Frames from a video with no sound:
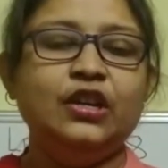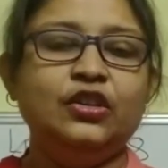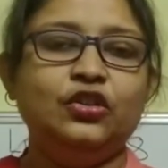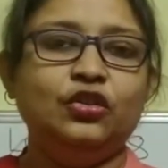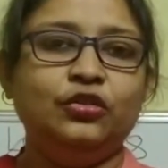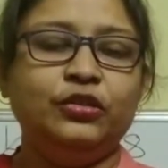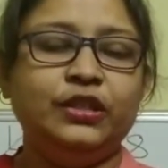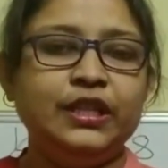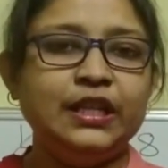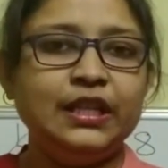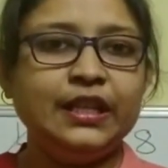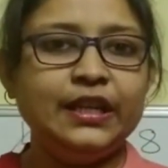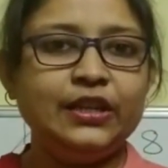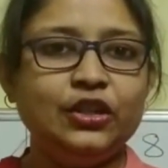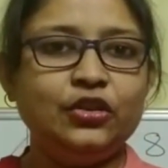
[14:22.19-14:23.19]
So
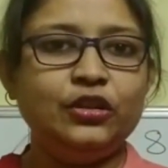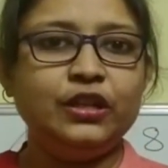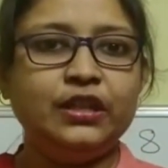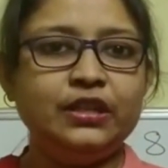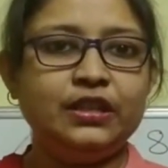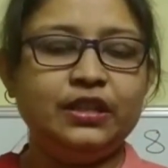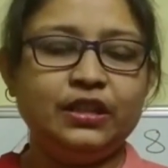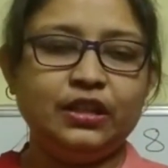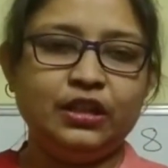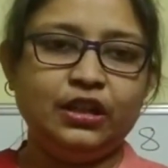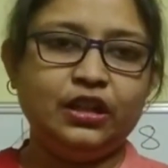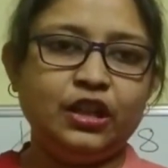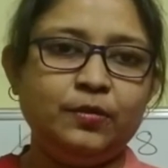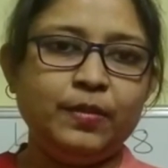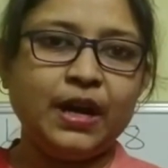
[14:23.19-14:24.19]
till then, students,
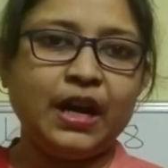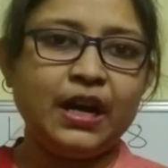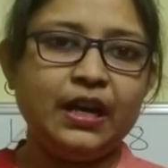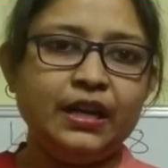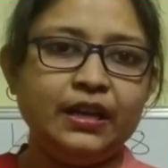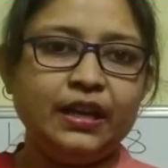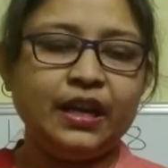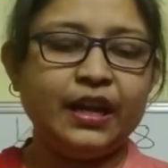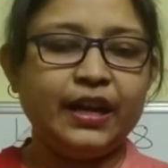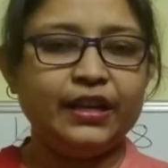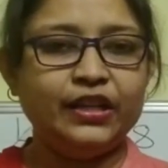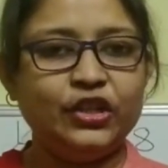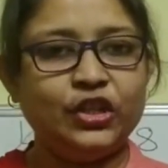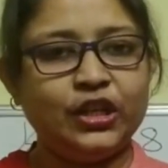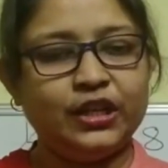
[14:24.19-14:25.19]
goodbye
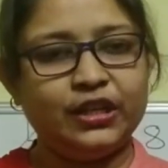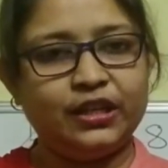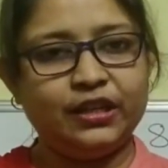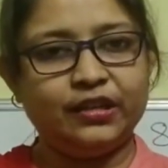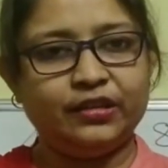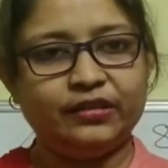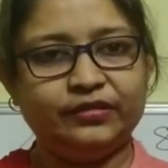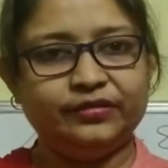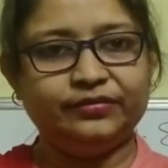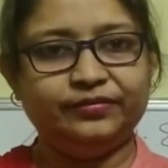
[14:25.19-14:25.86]
and take care.